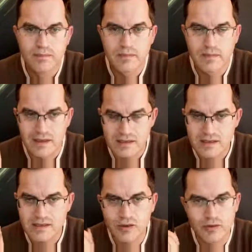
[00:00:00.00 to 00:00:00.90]
This is
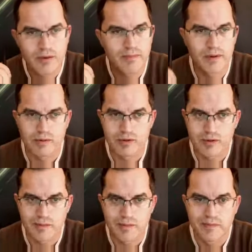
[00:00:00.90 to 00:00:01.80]
the new approach.
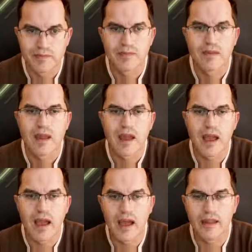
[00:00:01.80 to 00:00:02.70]

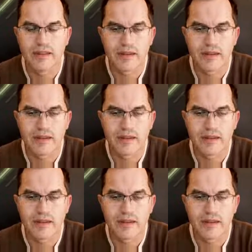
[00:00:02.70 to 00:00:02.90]
And